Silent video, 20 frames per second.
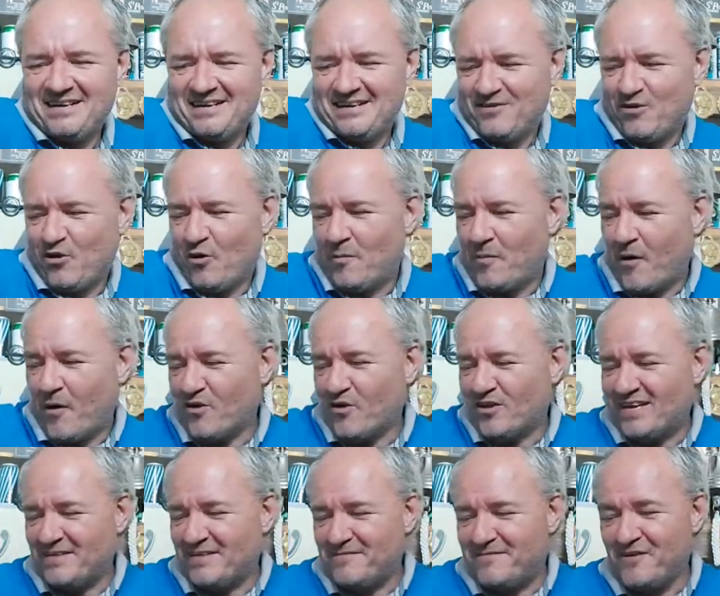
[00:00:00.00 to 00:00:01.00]
Or
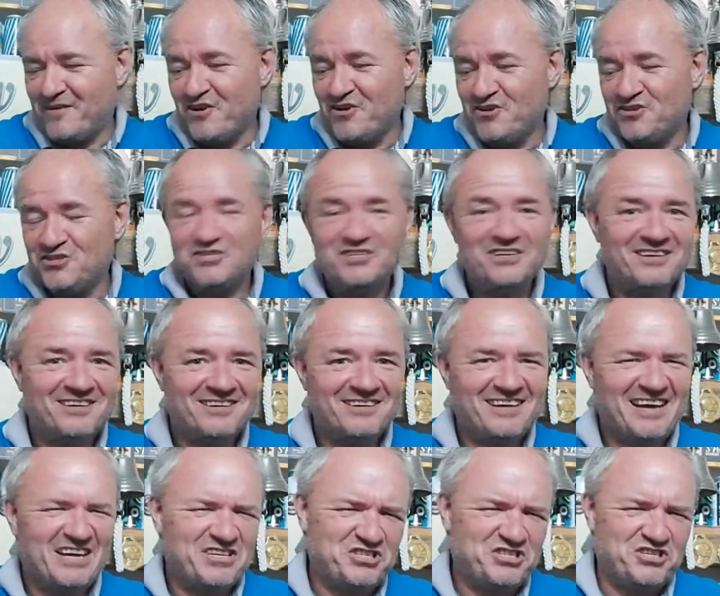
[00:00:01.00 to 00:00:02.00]
bollocking first,
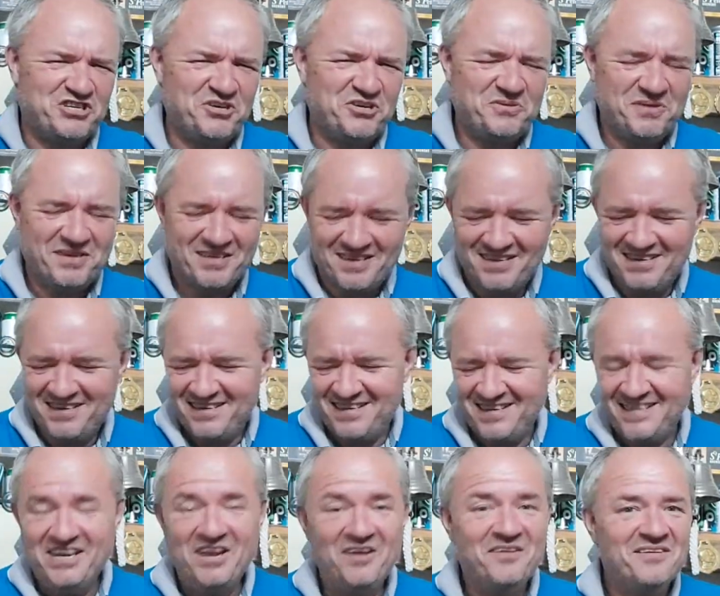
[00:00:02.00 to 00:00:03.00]
as you do,
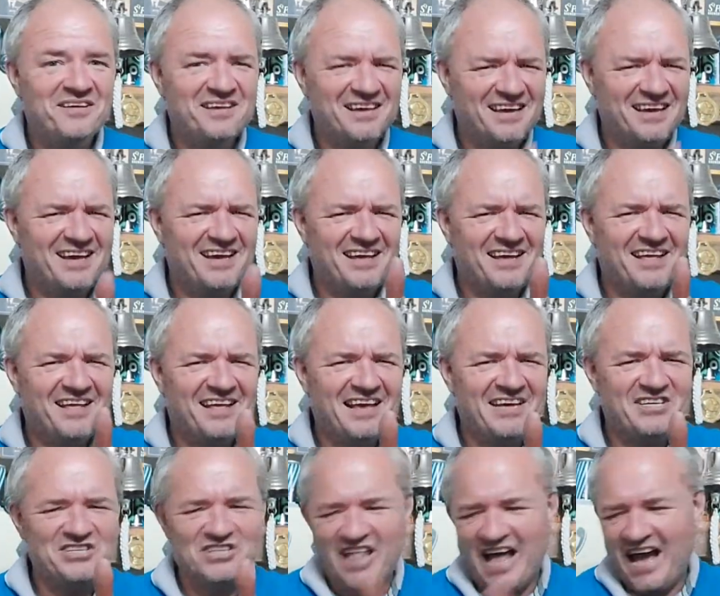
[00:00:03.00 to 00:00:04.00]
you know.
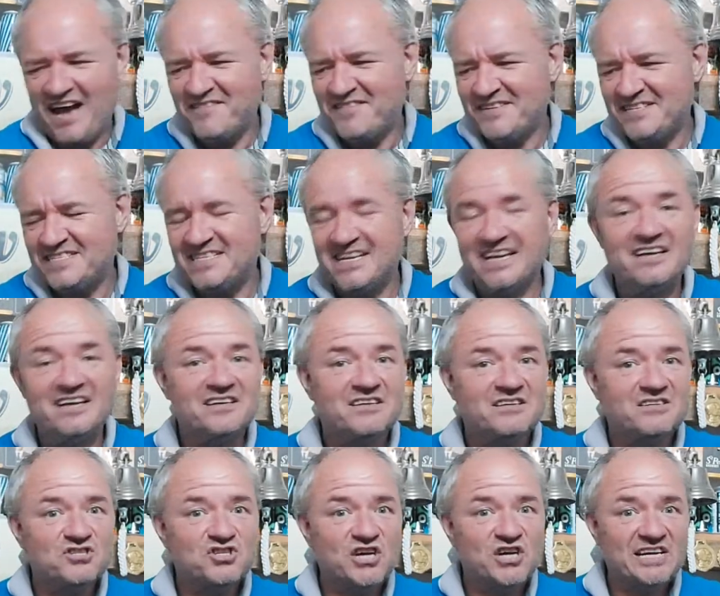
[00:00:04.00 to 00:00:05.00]
That's life, isn't it?
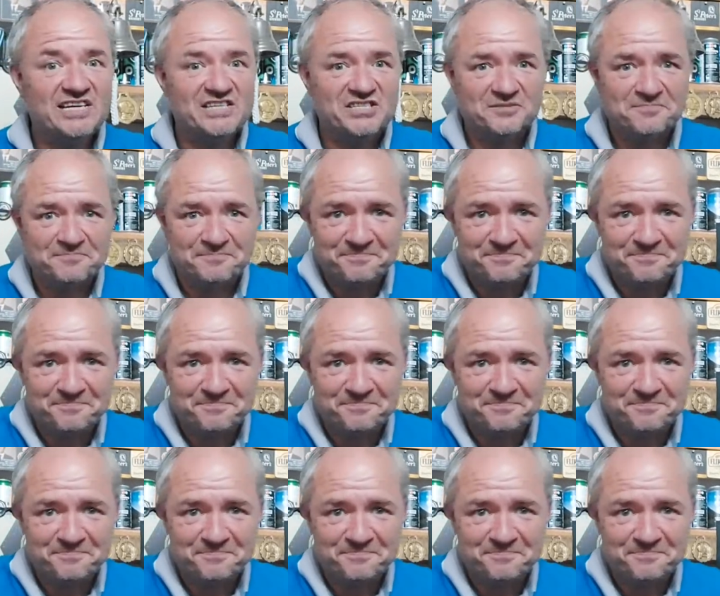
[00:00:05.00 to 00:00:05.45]
Cheers.